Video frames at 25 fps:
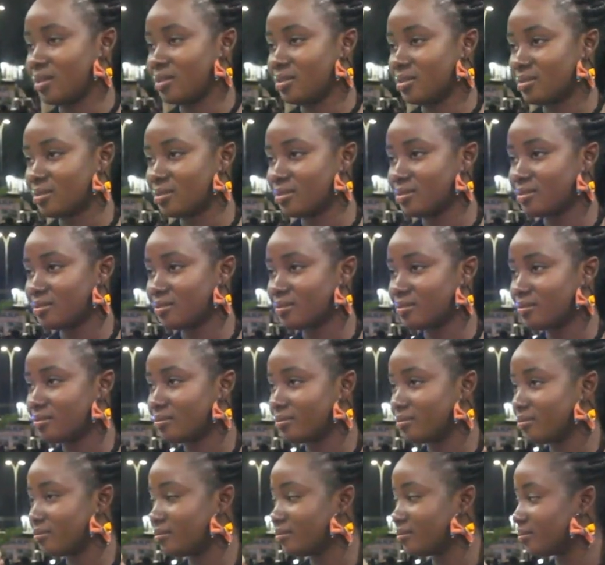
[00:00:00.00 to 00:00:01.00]

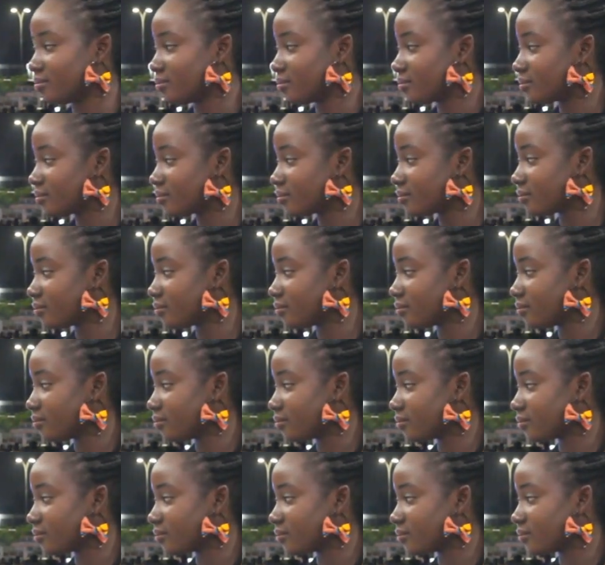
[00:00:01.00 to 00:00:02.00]

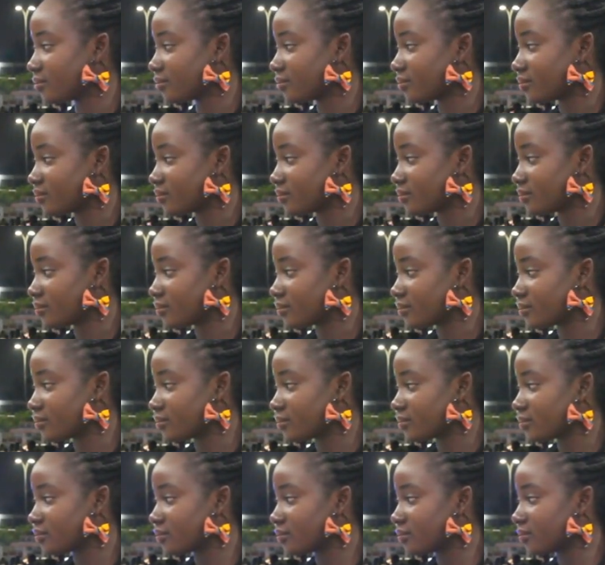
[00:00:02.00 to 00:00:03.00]

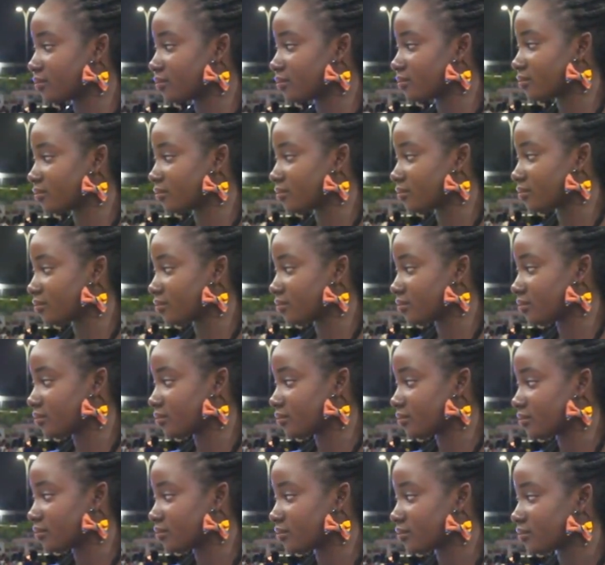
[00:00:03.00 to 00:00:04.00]

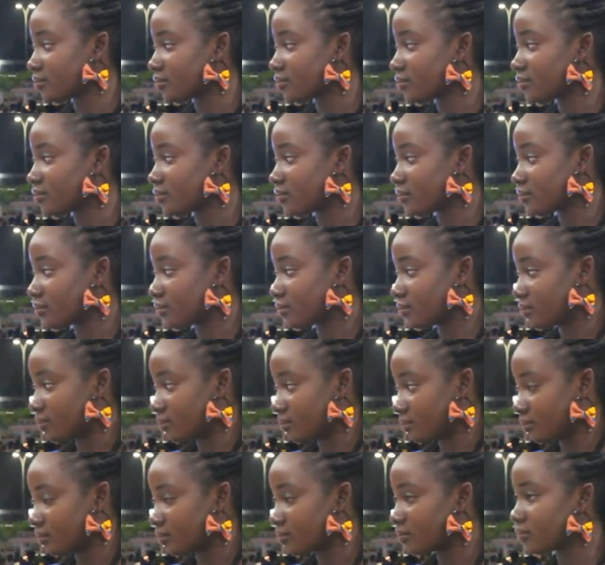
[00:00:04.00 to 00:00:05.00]

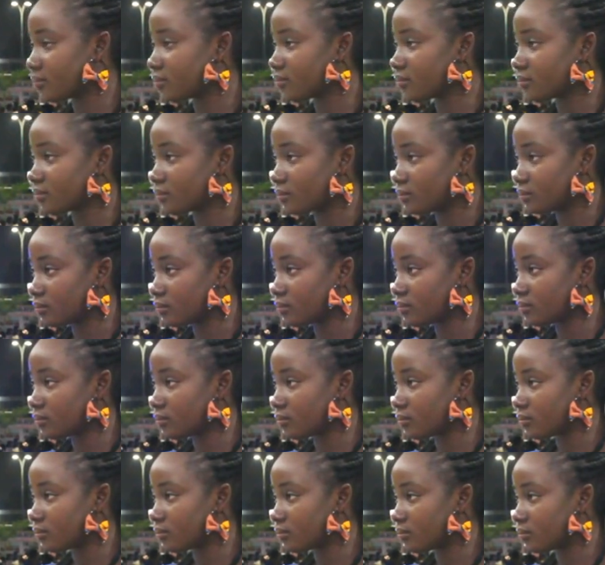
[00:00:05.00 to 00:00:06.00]

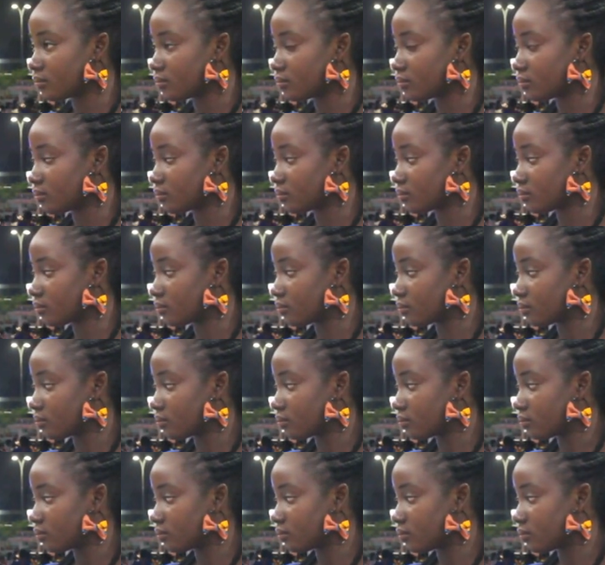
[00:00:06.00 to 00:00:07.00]

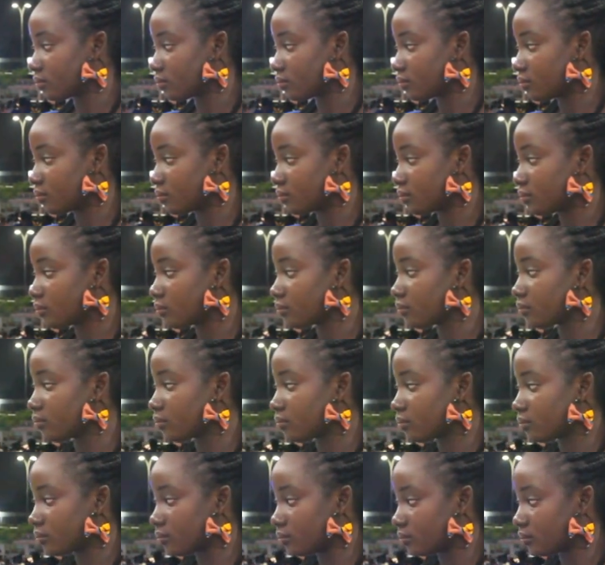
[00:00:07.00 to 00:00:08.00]
No words are spoken by the person on screen.